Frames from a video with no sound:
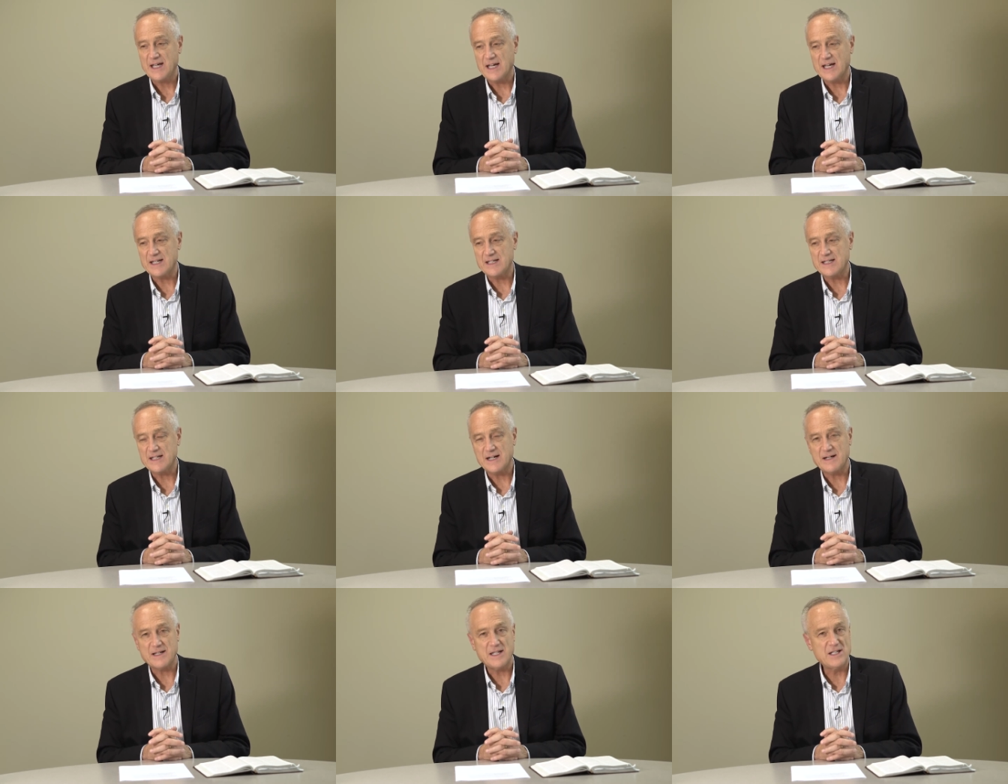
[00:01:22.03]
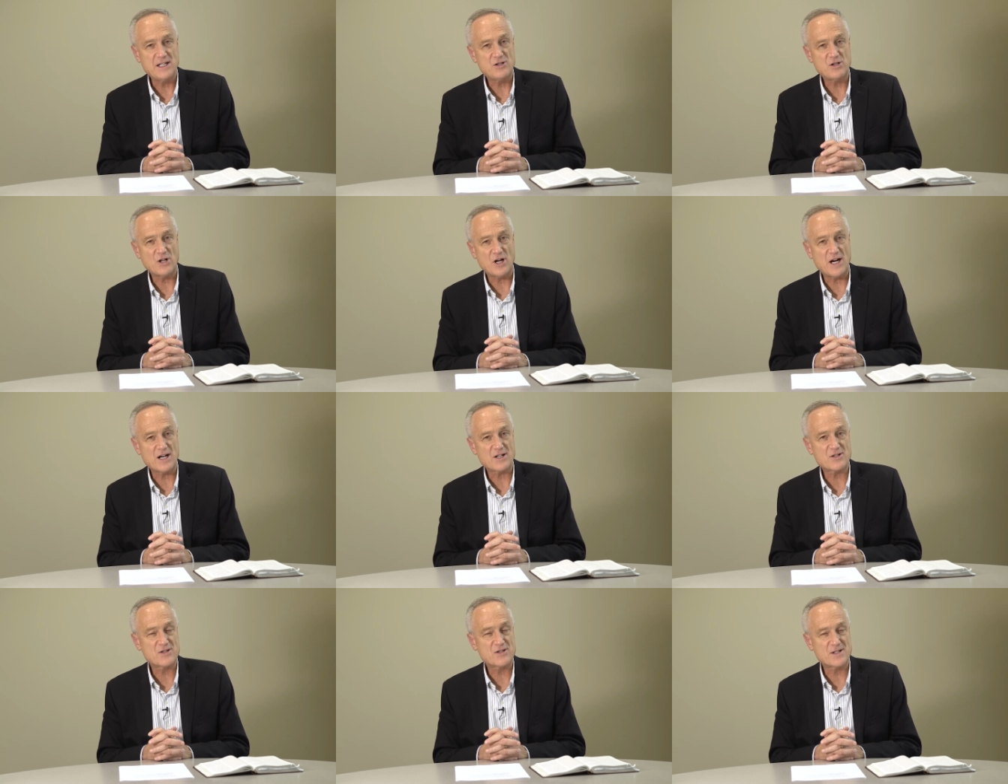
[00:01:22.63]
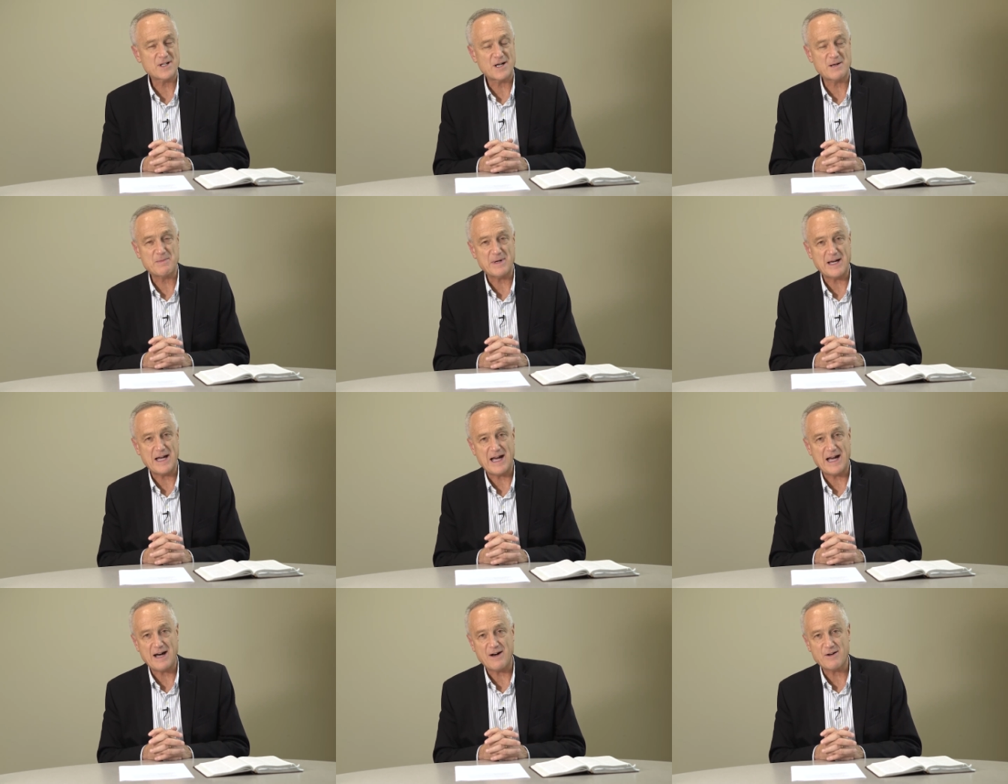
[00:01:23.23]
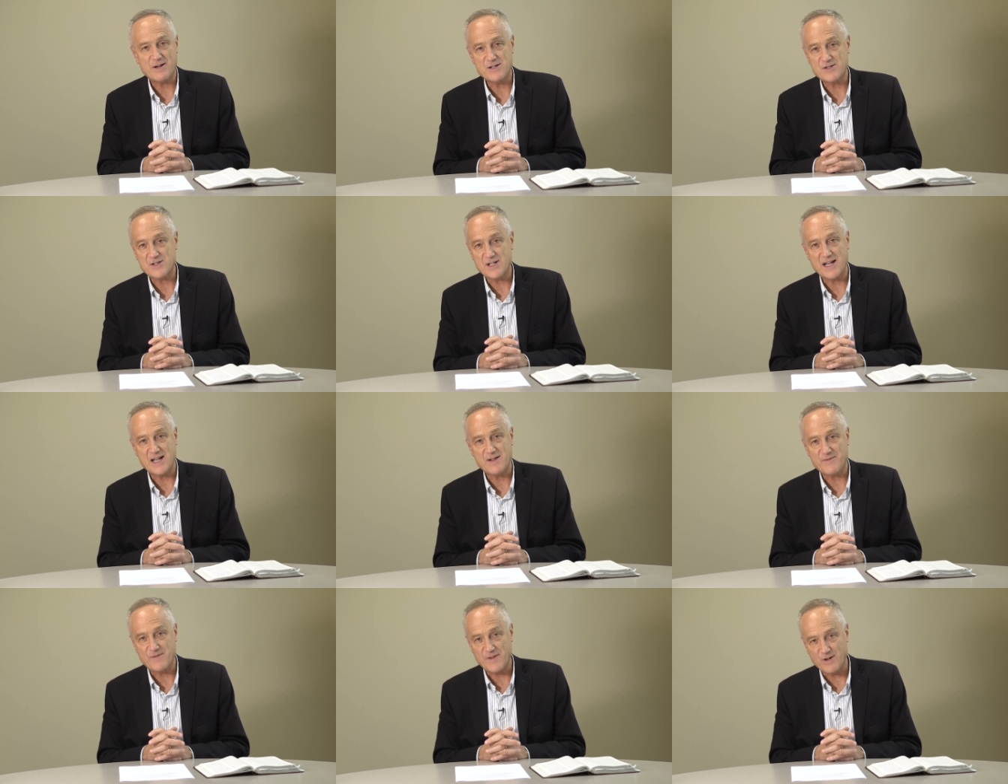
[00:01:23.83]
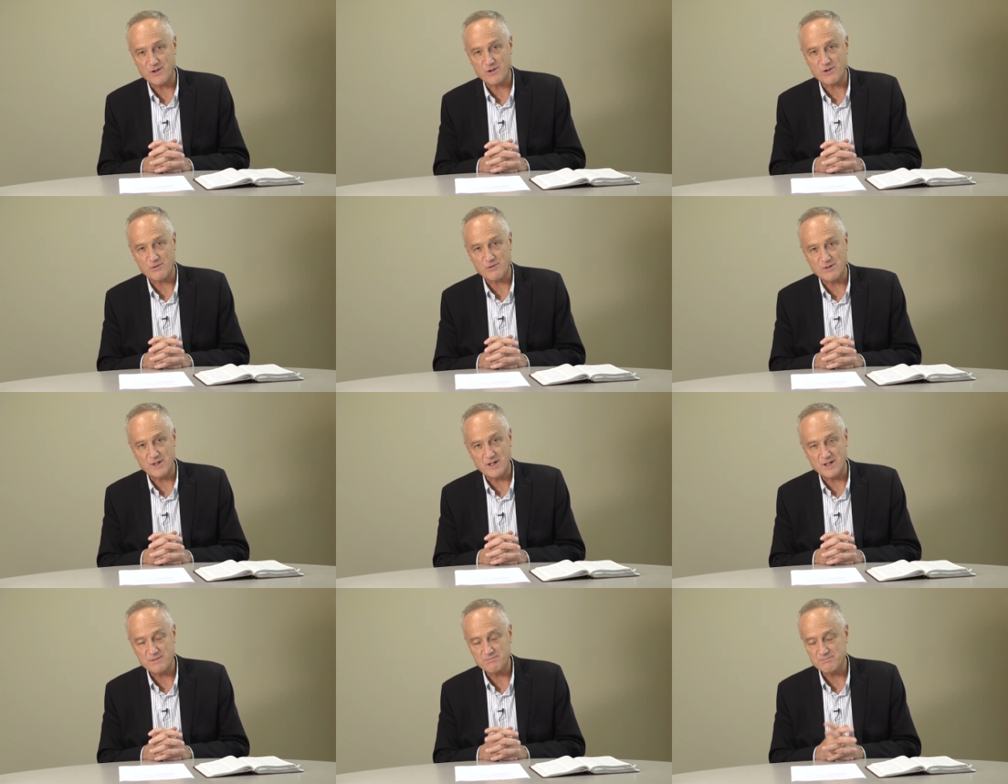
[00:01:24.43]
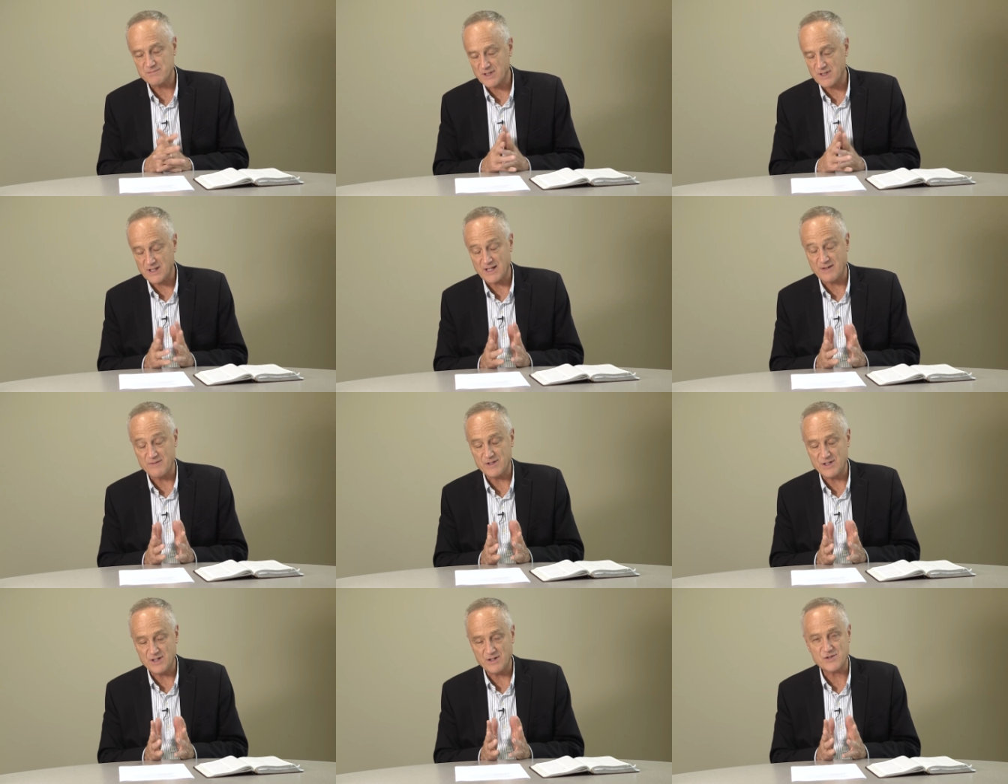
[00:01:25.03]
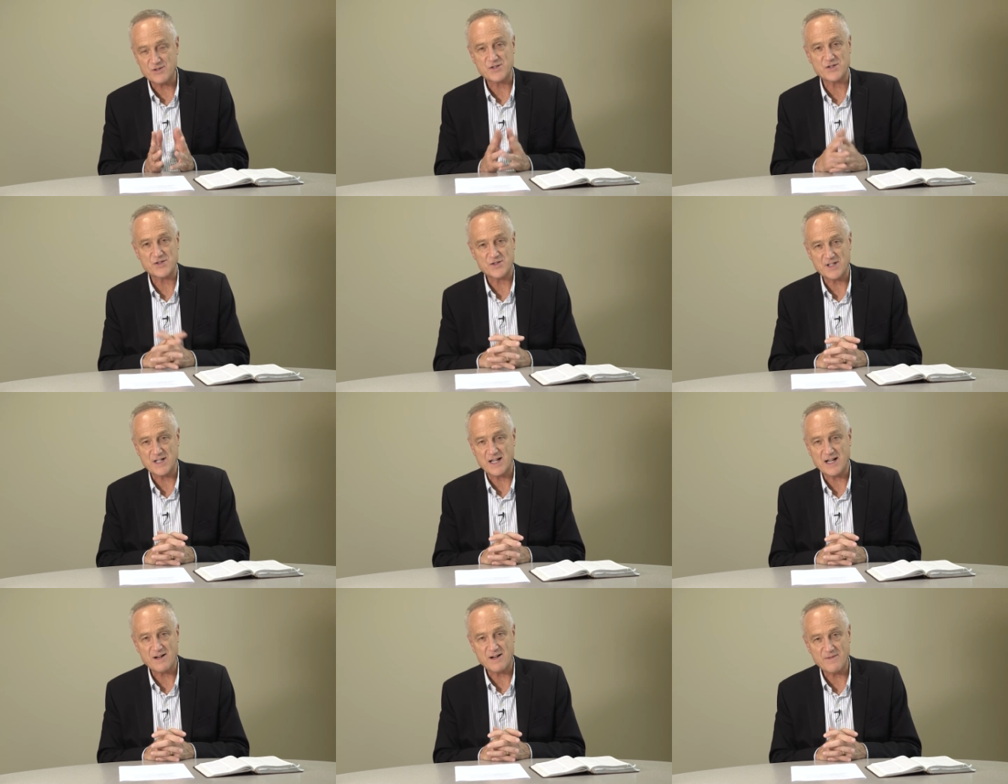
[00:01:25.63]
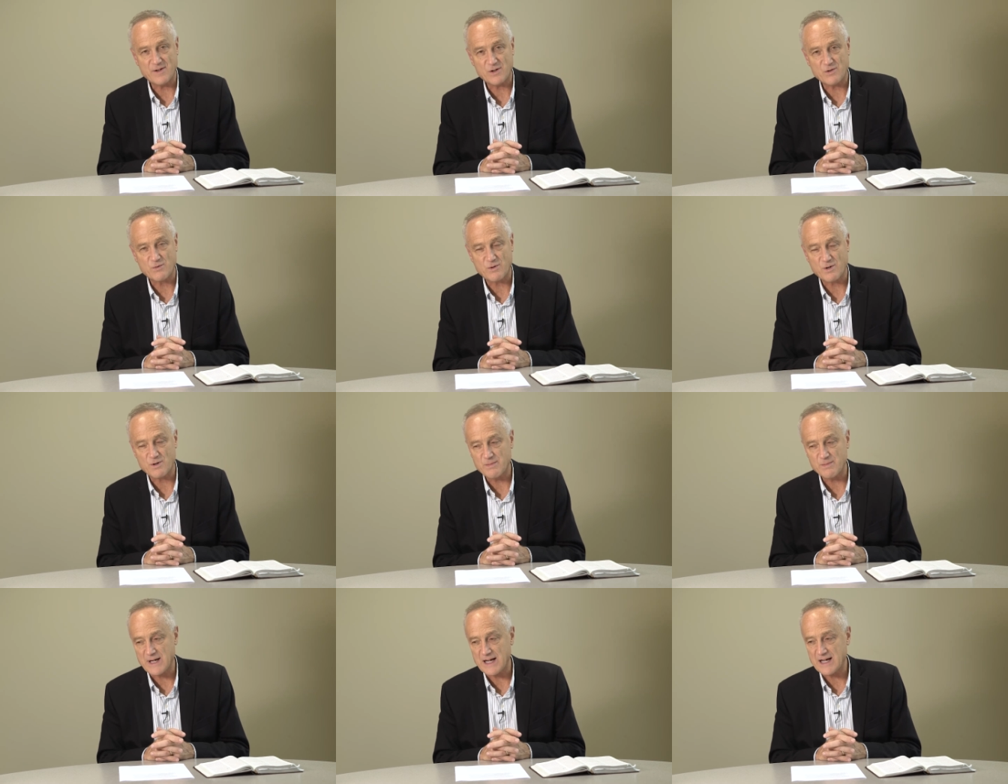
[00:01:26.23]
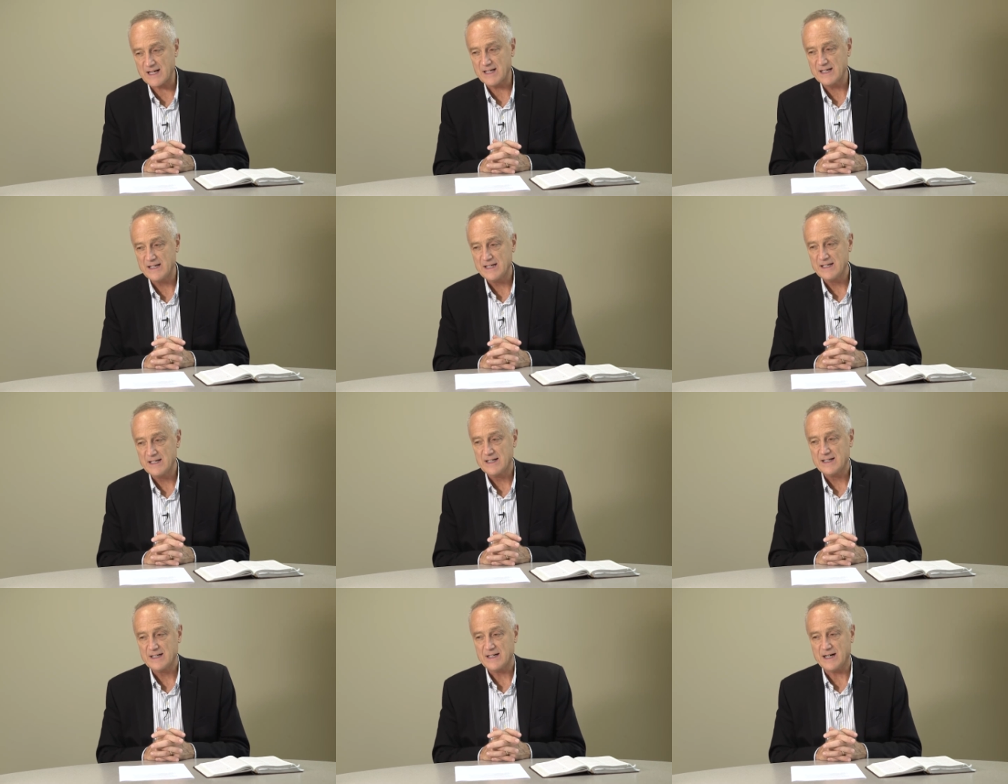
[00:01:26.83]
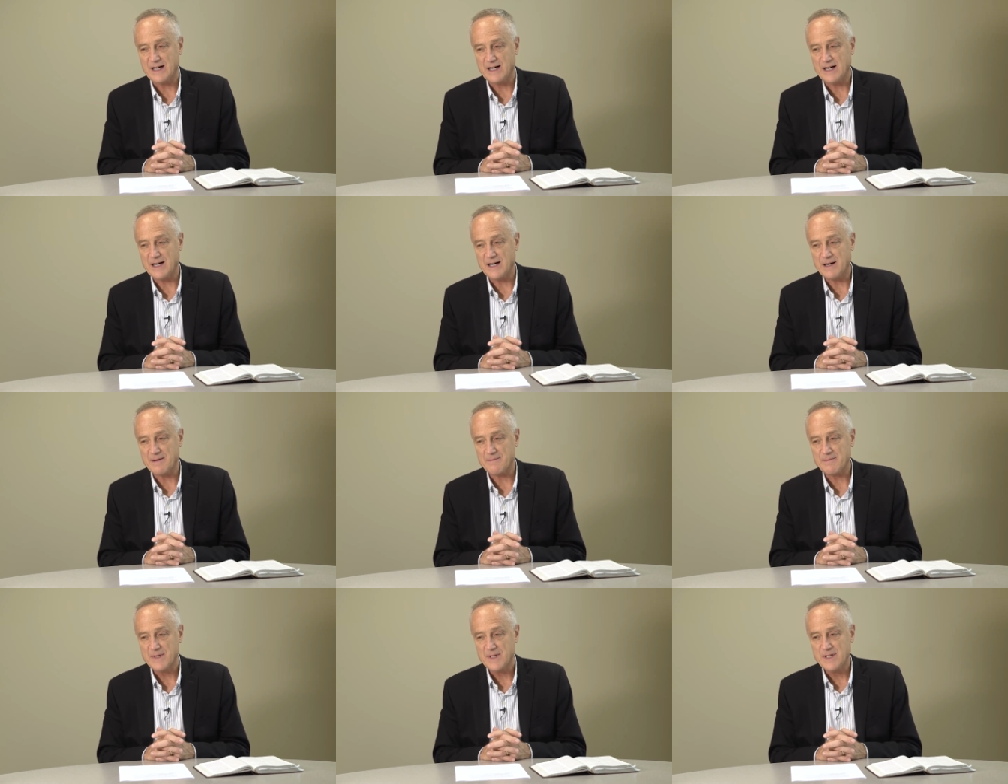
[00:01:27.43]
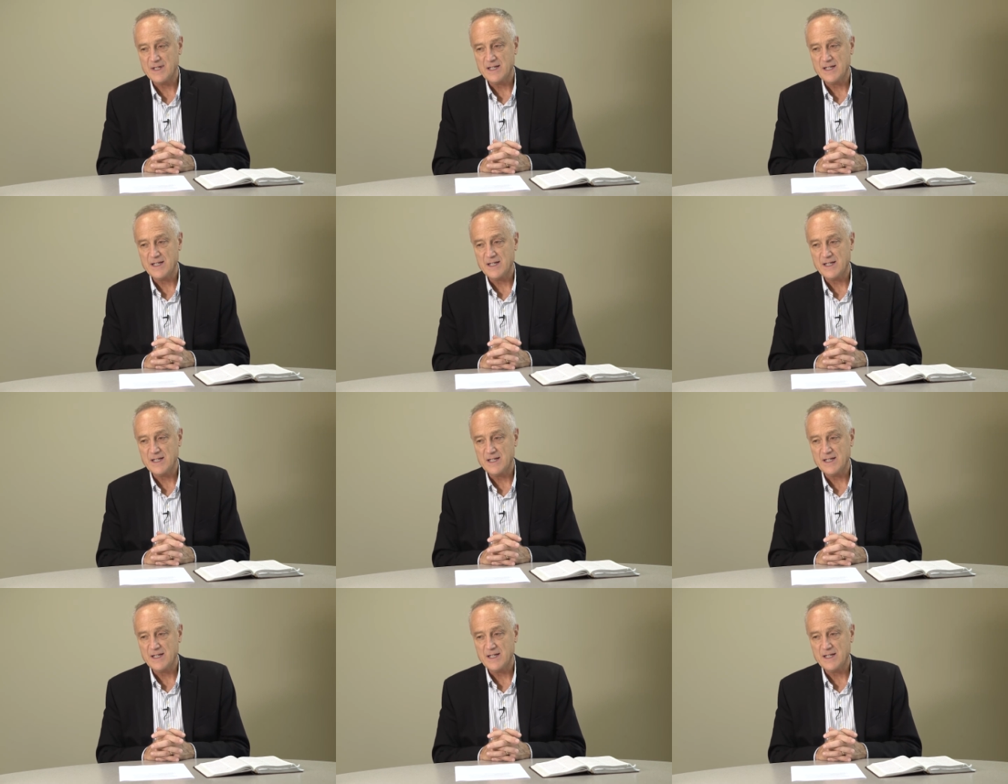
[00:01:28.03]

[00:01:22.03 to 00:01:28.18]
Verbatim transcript: And uh, he talks about his NFL career, 11 years as an NFL quarterback, uh,